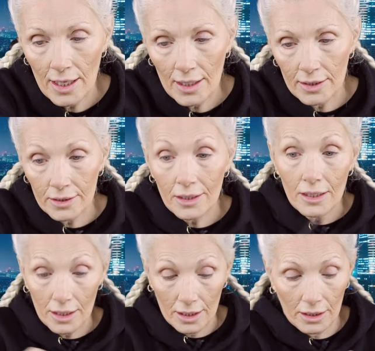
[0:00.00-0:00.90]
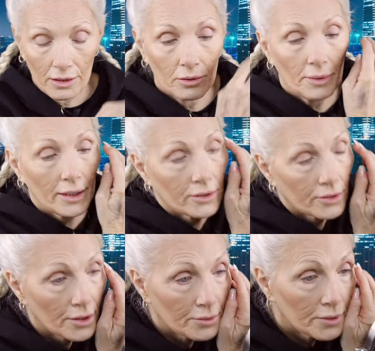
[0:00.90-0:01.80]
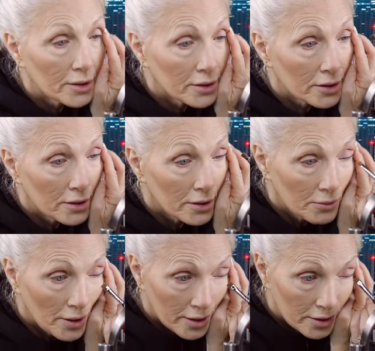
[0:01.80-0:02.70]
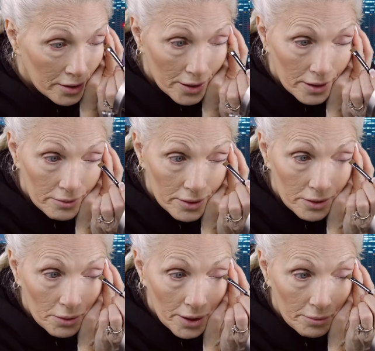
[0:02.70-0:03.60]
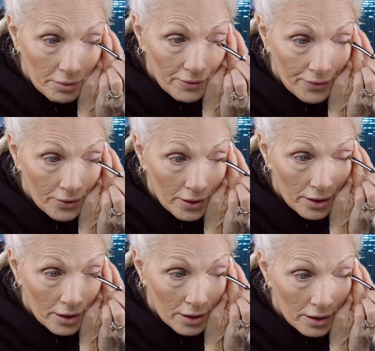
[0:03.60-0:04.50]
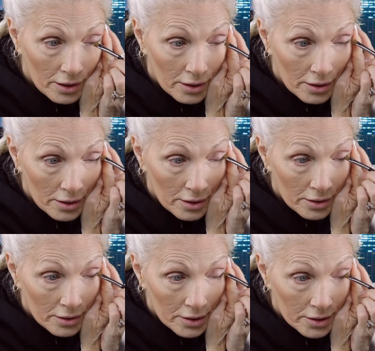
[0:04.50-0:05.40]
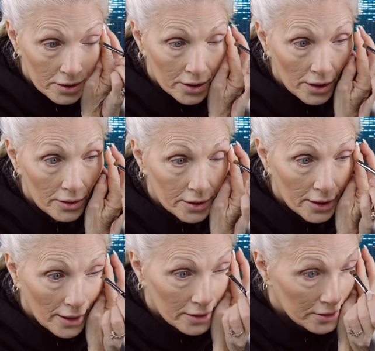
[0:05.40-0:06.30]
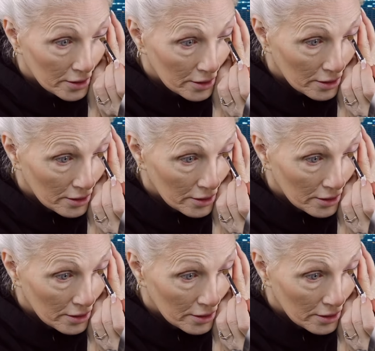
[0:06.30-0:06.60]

And then I'll go back and do the other one because you want to do it real quick before this gel sets.